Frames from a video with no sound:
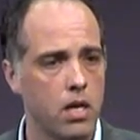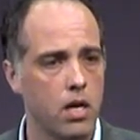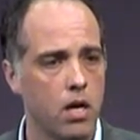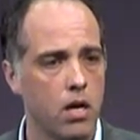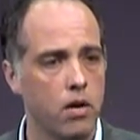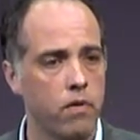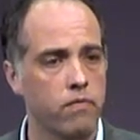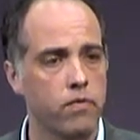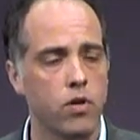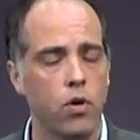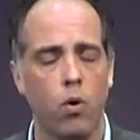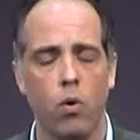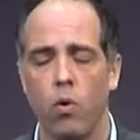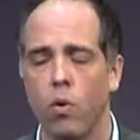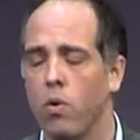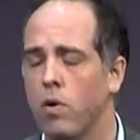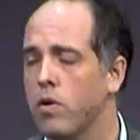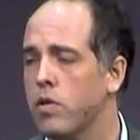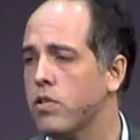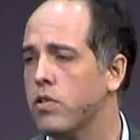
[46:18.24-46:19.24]
Of
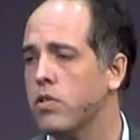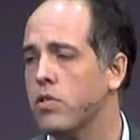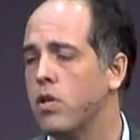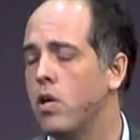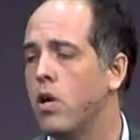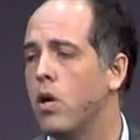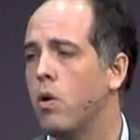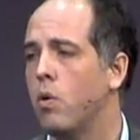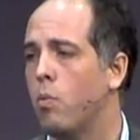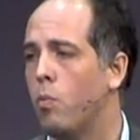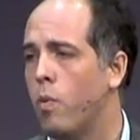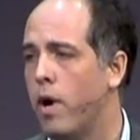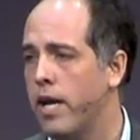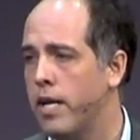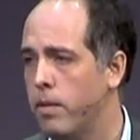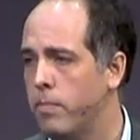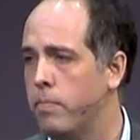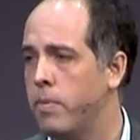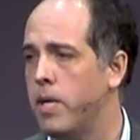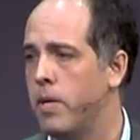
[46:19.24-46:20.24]
course,
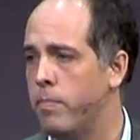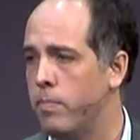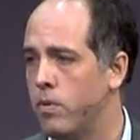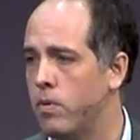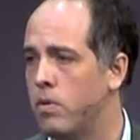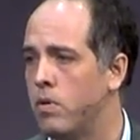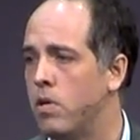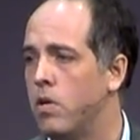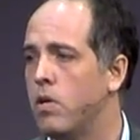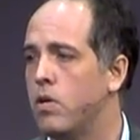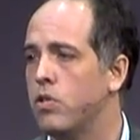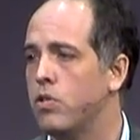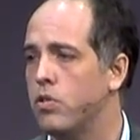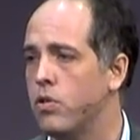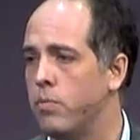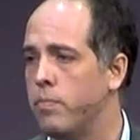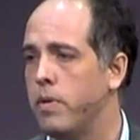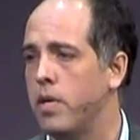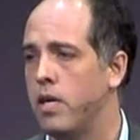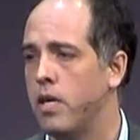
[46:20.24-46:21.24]
white people
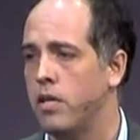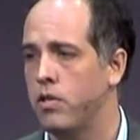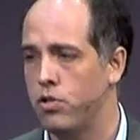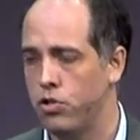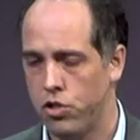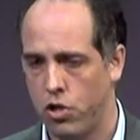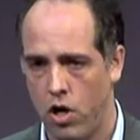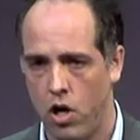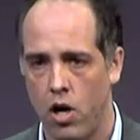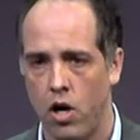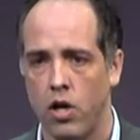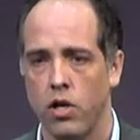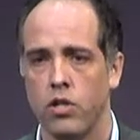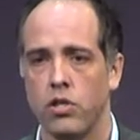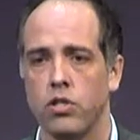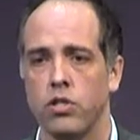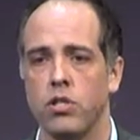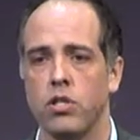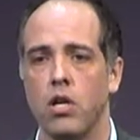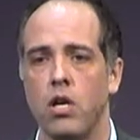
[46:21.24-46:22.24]
should be in
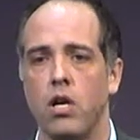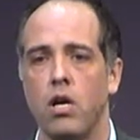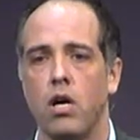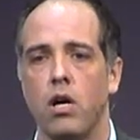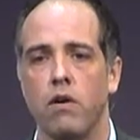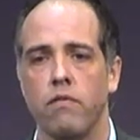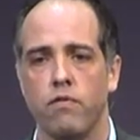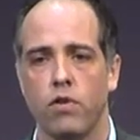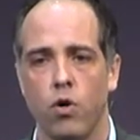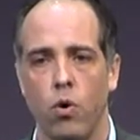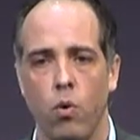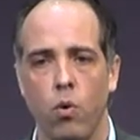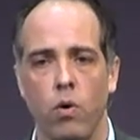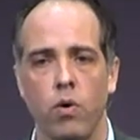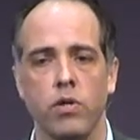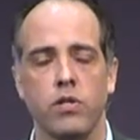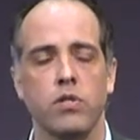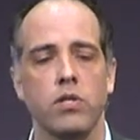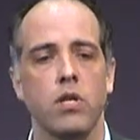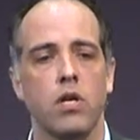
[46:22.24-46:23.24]
charge. Of
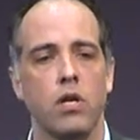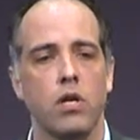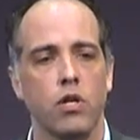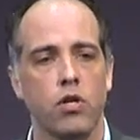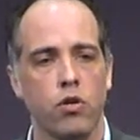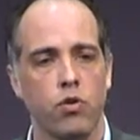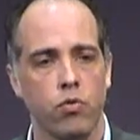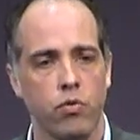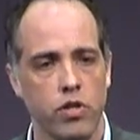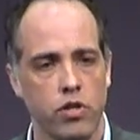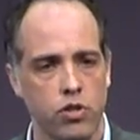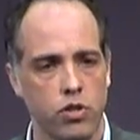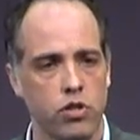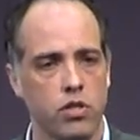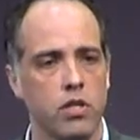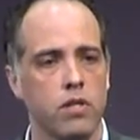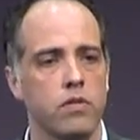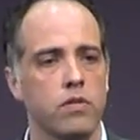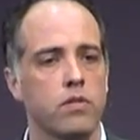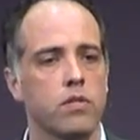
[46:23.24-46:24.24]
course,
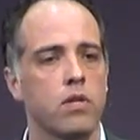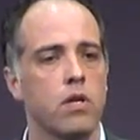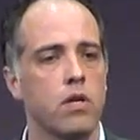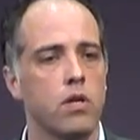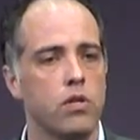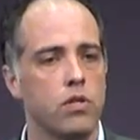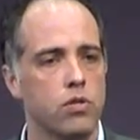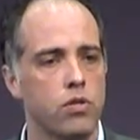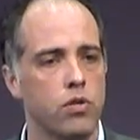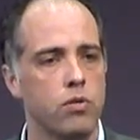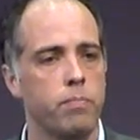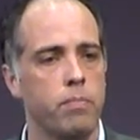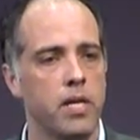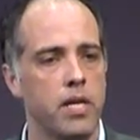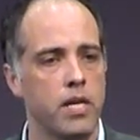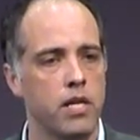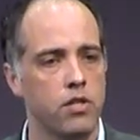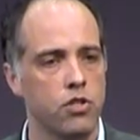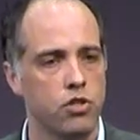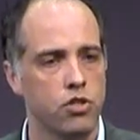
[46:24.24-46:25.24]
Christians should be
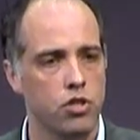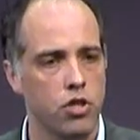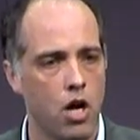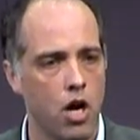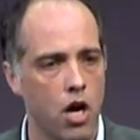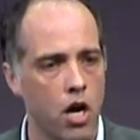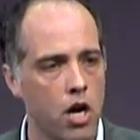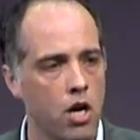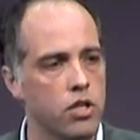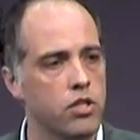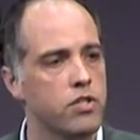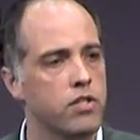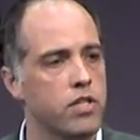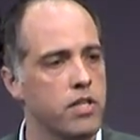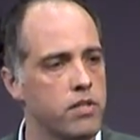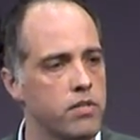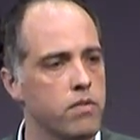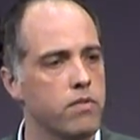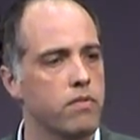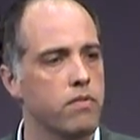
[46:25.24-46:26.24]
in charge.
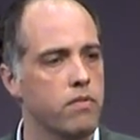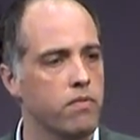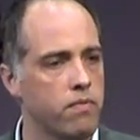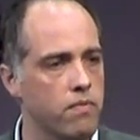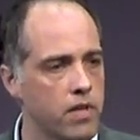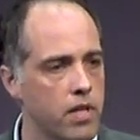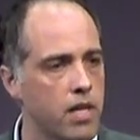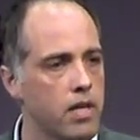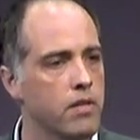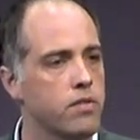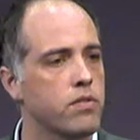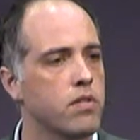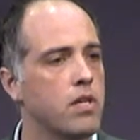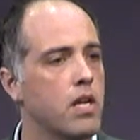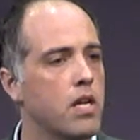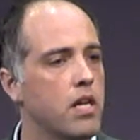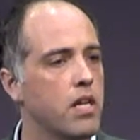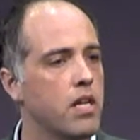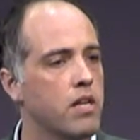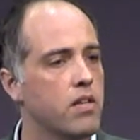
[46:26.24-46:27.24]
These are the things
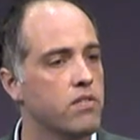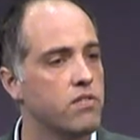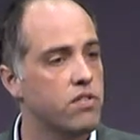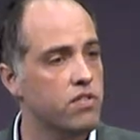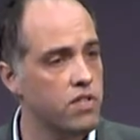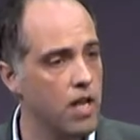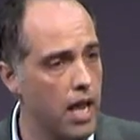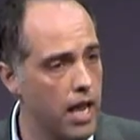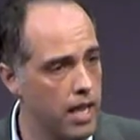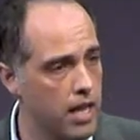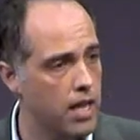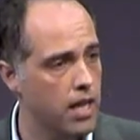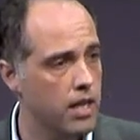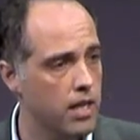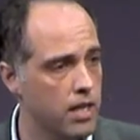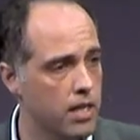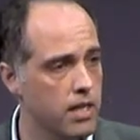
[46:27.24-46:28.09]
he is saying.